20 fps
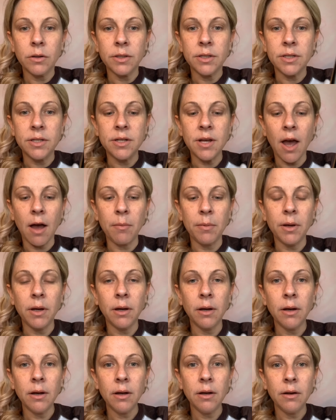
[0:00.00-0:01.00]

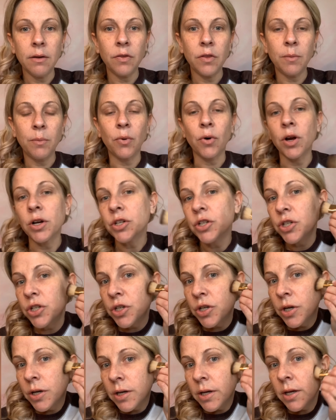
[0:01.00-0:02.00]
dabbing the brush
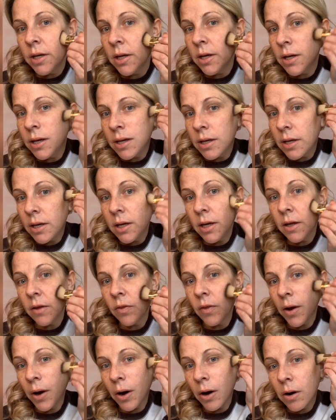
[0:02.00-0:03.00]
in
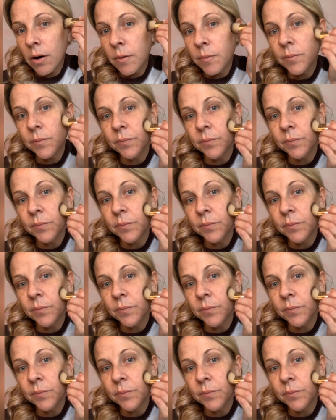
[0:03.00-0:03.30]
there.